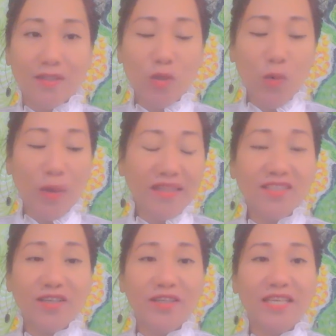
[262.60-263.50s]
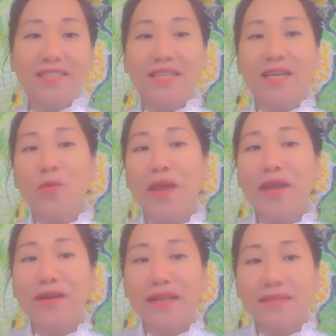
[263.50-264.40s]
So what is artistic
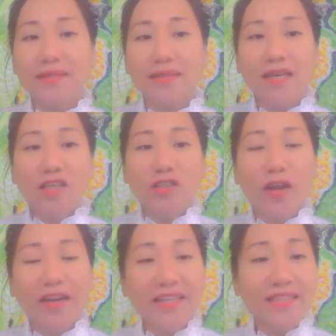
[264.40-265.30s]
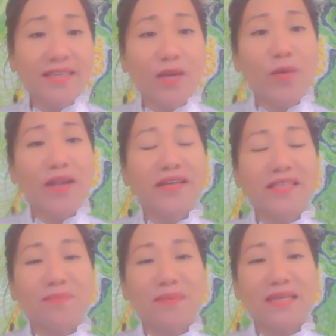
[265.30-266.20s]
awareness? So artistic
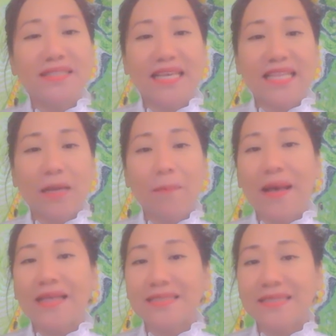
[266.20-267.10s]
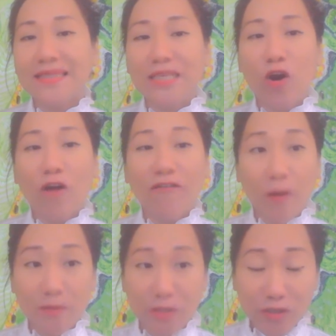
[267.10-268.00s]
awareness means the capacity of
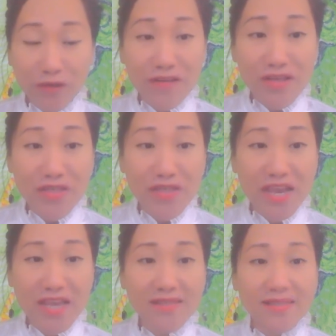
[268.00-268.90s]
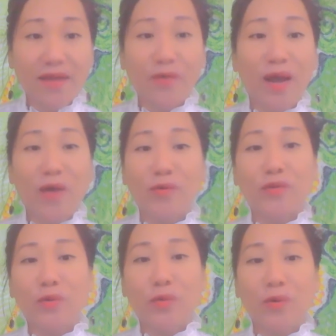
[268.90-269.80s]
observing things around
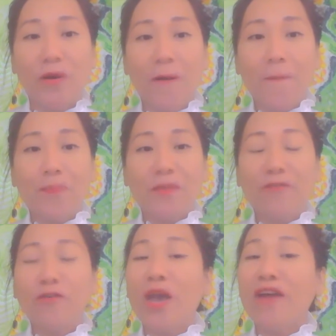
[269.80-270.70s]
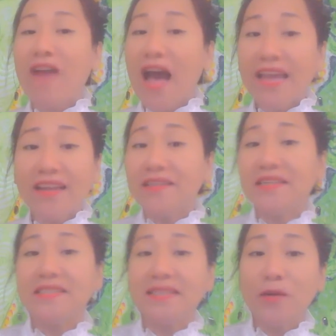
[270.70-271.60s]
you. If you have high
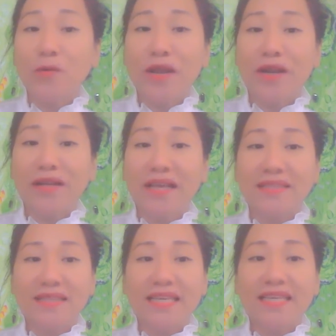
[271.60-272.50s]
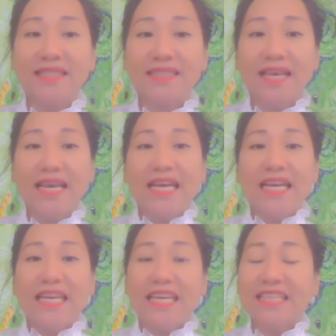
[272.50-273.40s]
artistic awareness,
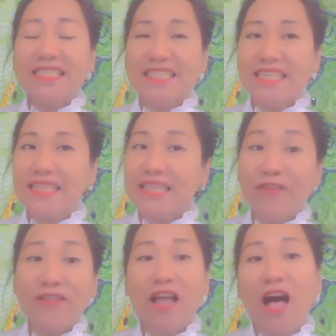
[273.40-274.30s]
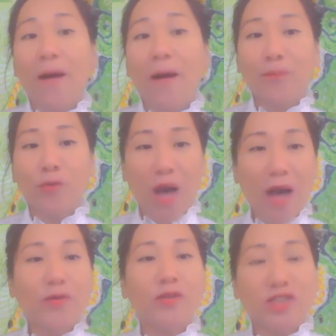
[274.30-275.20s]
it's a level up to
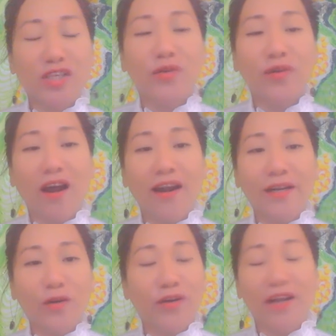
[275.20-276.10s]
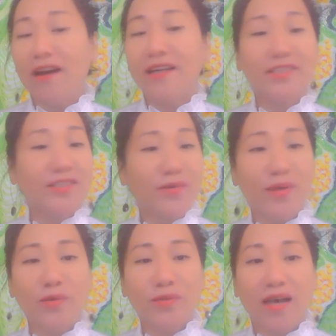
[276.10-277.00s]
how you see your art or the arts
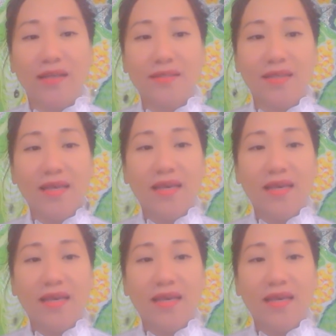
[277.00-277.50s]
around us.